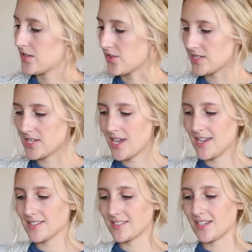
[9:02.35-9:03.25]
this
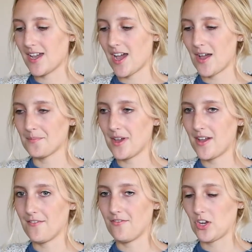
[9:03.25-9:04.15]
is
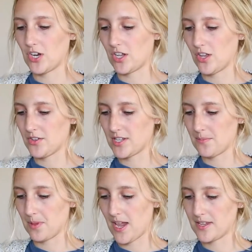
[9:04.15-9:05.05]
a very close-up
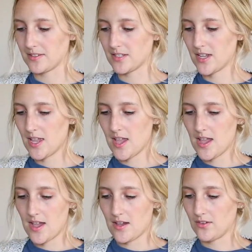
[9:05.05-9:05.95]
lens.
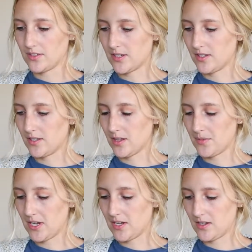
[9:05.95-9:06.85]
Hold on, let
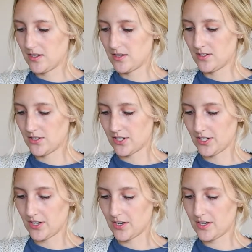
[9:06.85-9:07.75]
me turn
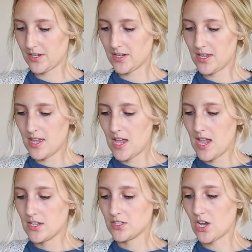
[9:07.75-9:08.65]
it on.
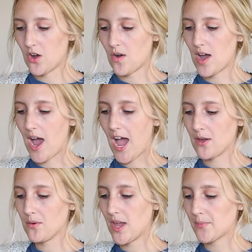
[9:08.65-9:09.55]
So
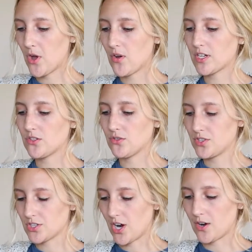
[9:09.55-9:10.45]
I am going to
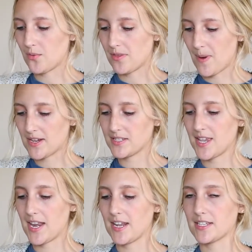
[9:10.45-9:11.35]
start with my
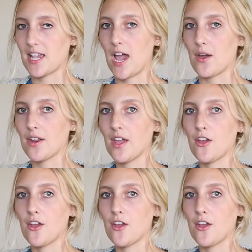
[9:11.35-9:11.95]
settings at,